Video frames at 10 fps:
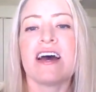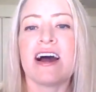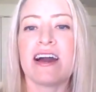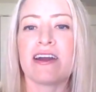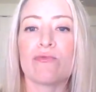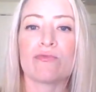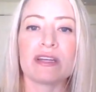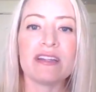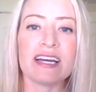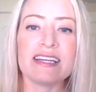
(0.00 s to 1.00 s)
I
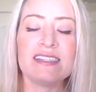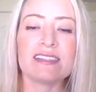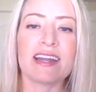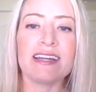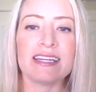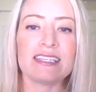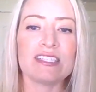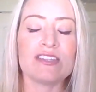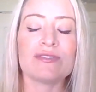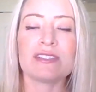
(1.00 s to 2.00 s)
realized that I needed to
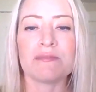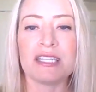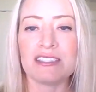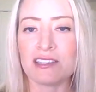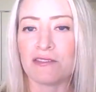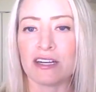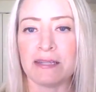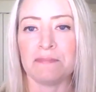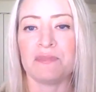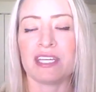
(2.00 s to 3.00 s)
do something
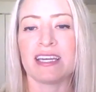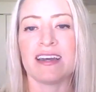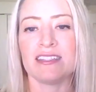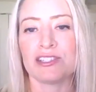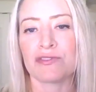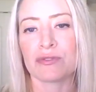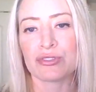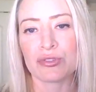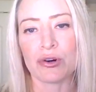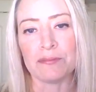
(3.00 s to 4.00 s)
different to get a different
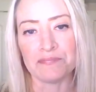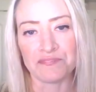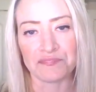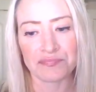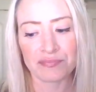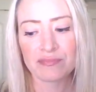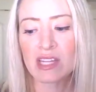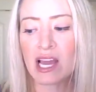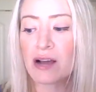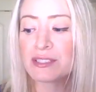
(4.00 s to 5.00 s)
result.
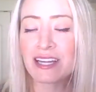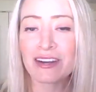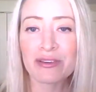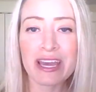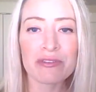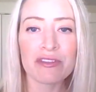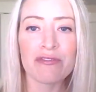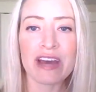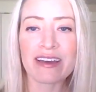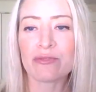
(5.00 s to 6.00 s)
I was not okay with the
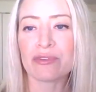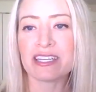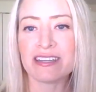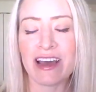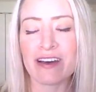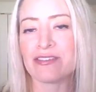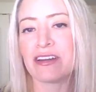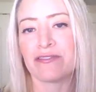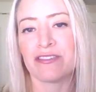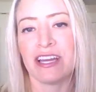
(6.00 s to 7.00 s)
fact that we didn't have
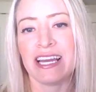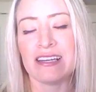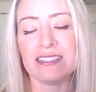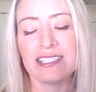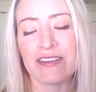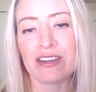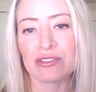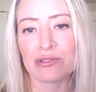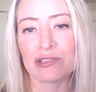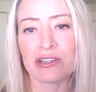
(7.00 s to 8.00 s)
enough in
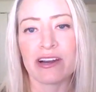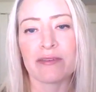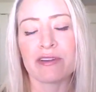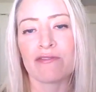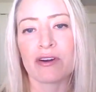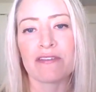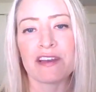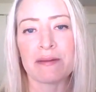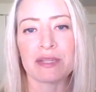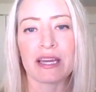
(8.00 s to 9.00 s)
savings or retirement for our
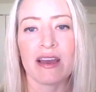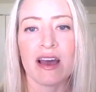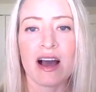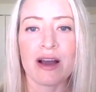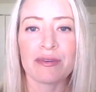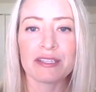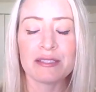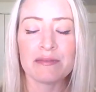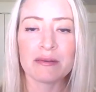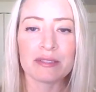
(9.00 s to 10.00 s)
family. I wanted
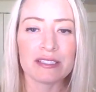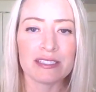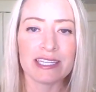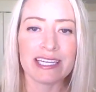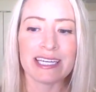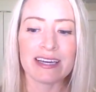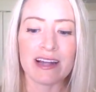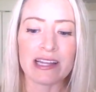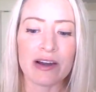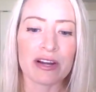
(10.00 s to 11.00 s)
to be able to
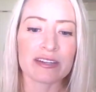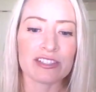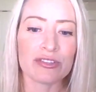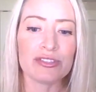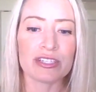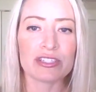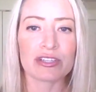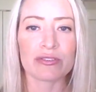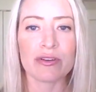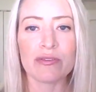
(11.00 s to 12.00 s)
allow our children to
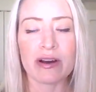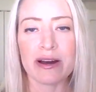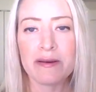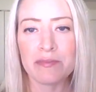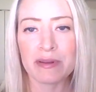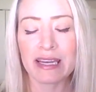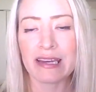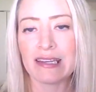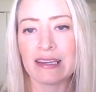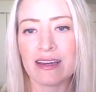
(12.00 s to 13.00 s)
grow up
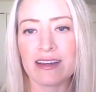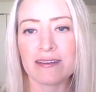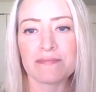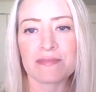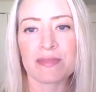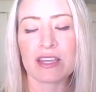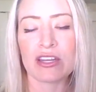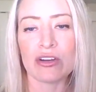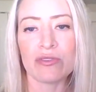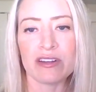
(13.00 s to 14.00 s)
in, an
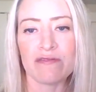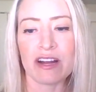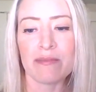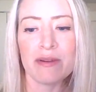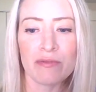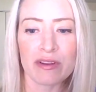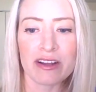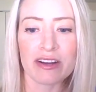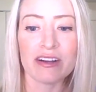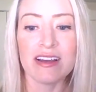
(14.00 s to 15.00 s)
environment where
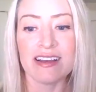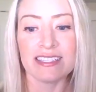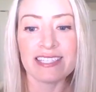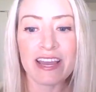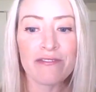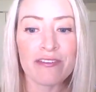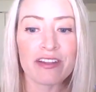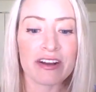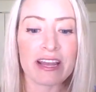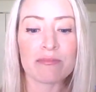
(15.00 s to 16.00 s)
they're safe and
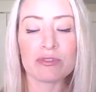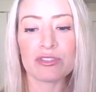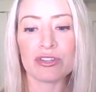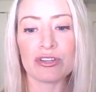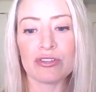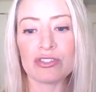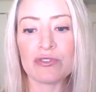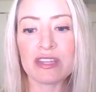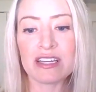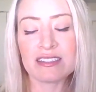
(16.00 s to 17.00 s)
they're able to
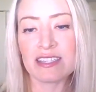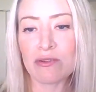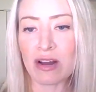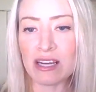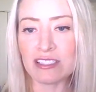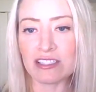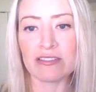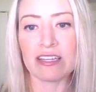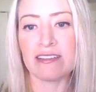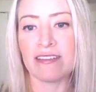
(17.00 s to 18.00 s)
do things that they want to
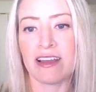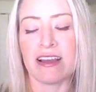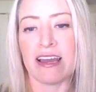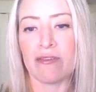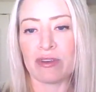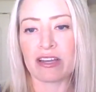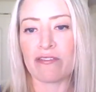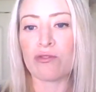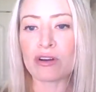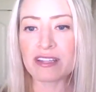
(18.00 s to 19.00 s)
do, and we can
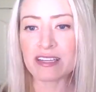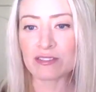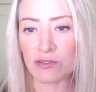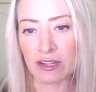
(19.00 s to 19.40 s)
afford things for